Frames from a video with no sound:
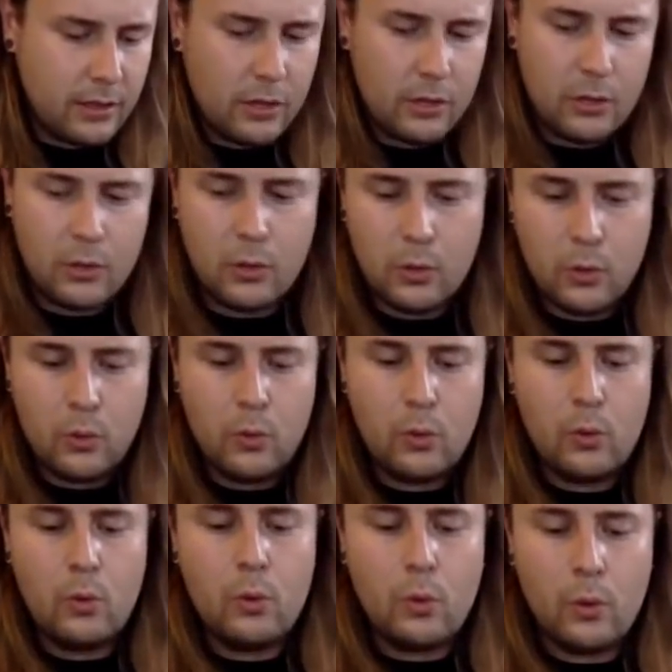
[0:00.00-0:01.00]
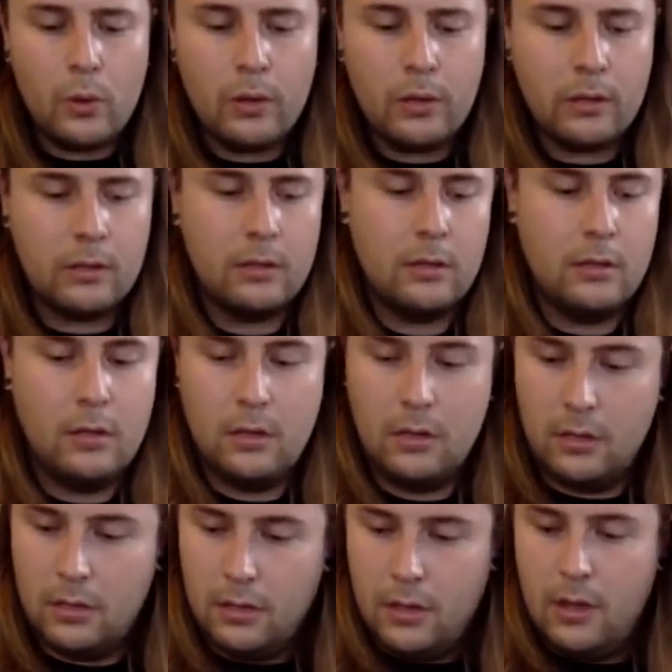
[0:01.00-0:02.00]
you.
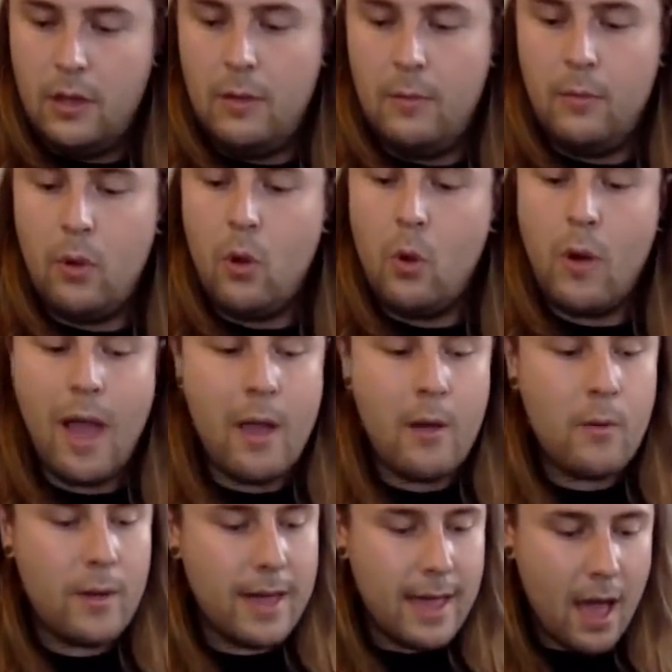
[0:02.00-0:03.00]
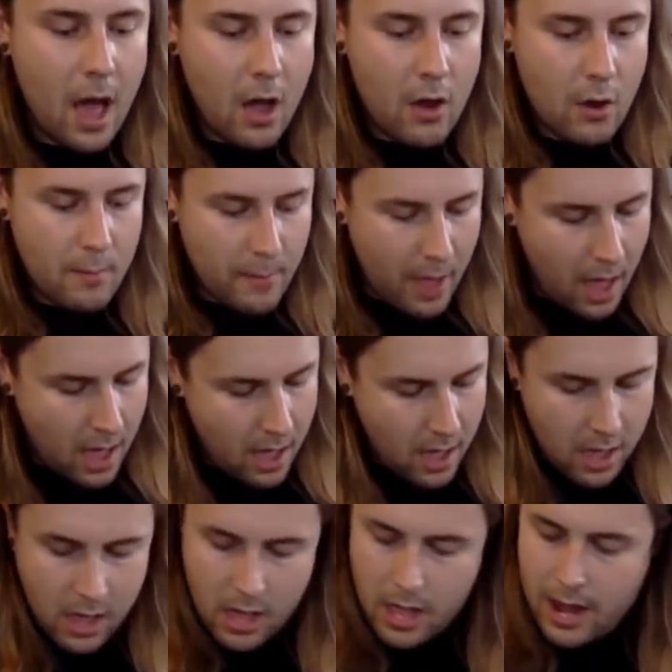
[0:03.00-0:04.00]
But when we are
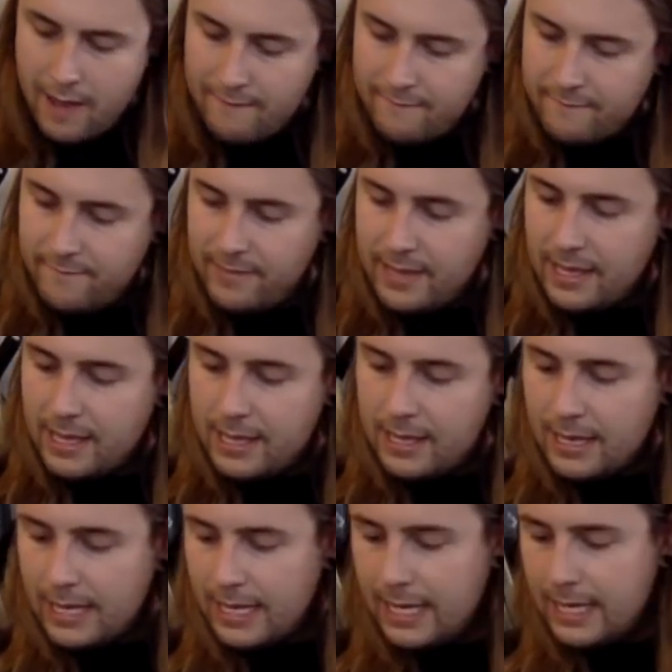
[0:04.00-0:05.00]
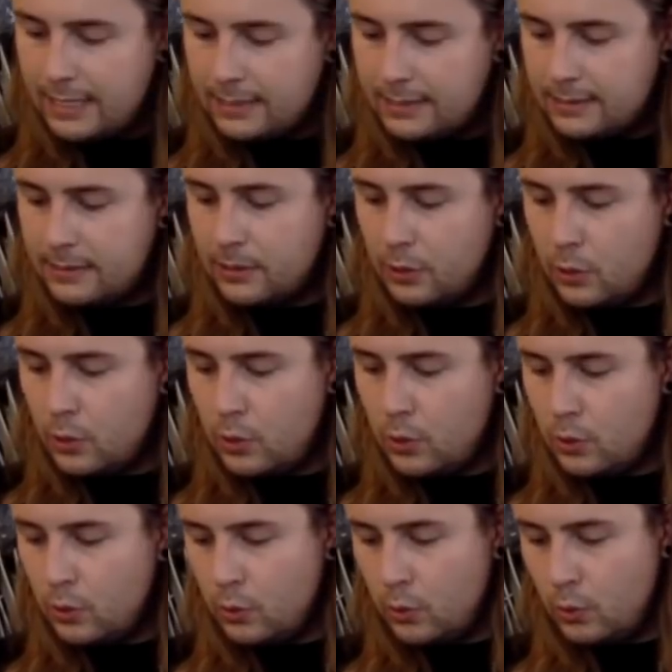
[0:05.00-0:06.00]
apart, I feel it
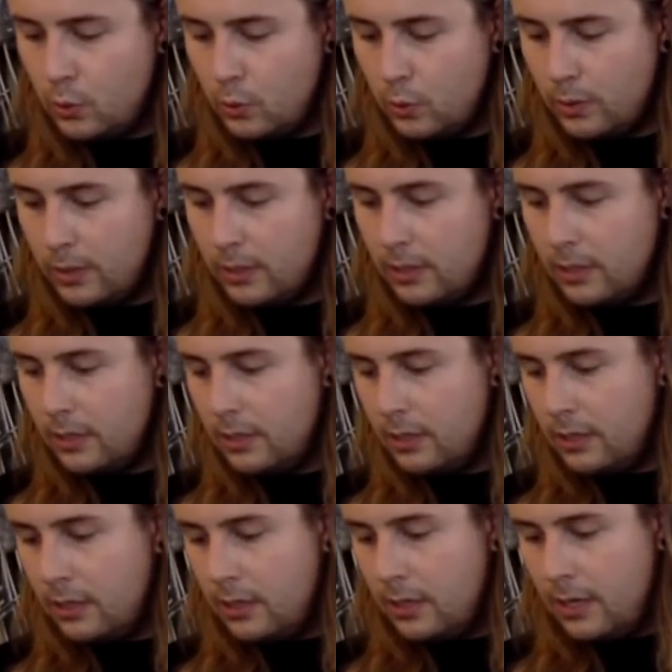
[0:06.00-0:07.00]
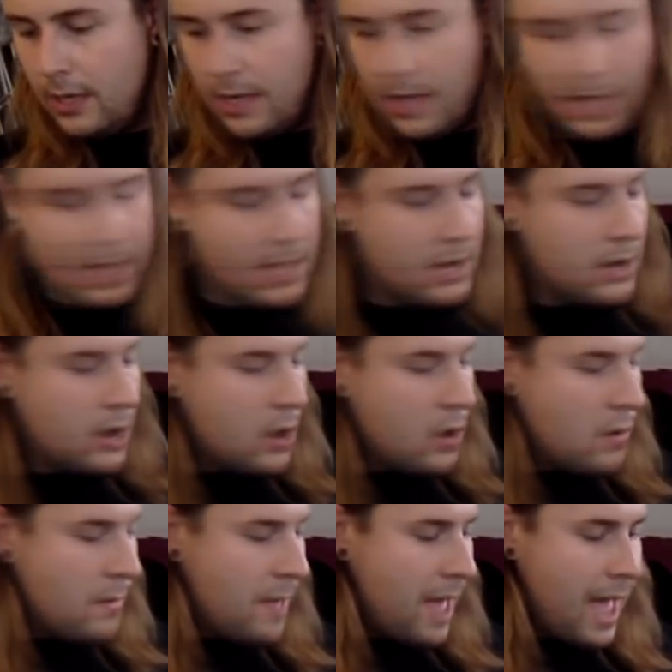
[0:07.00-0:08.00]
too. And
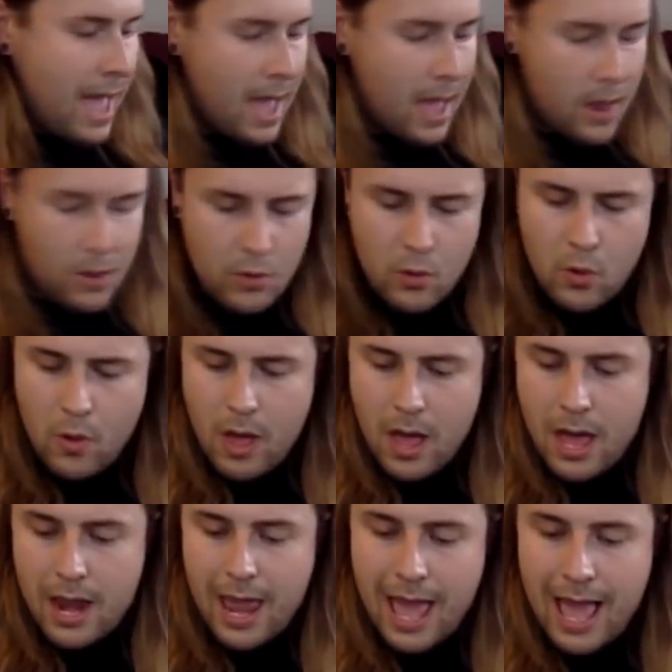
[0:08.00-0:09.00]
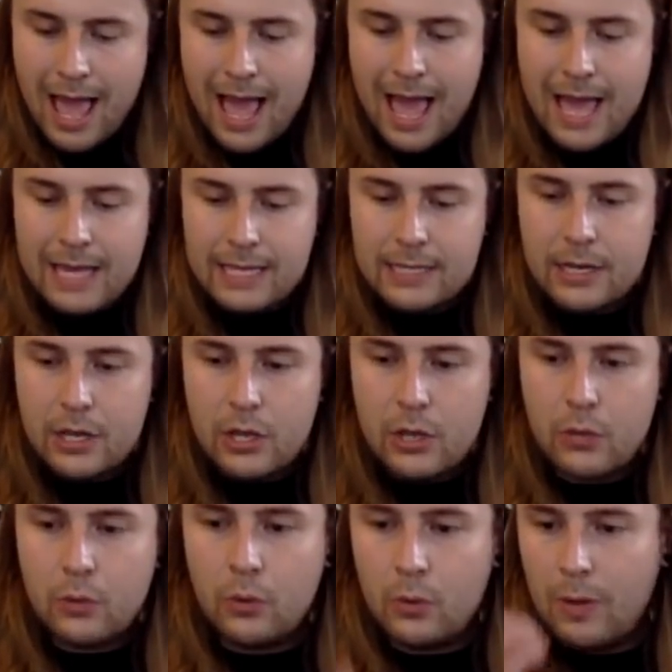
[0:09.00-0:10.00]
no matter what I
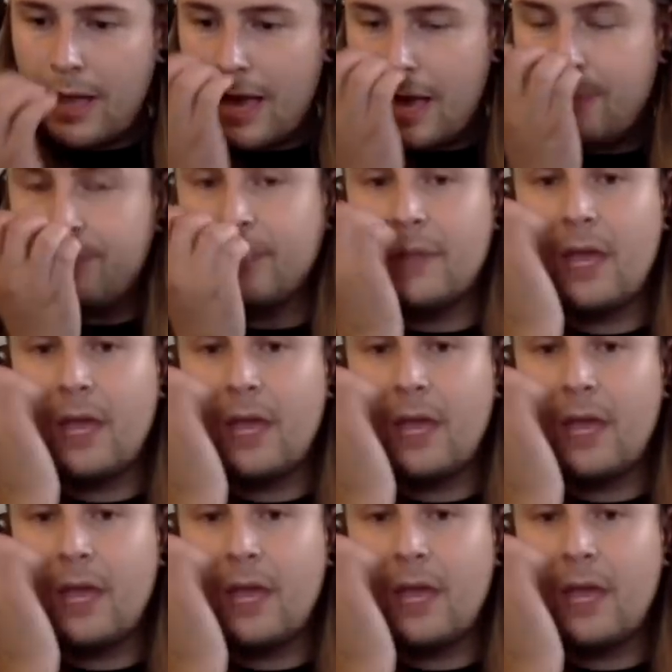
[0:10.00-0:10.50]
do,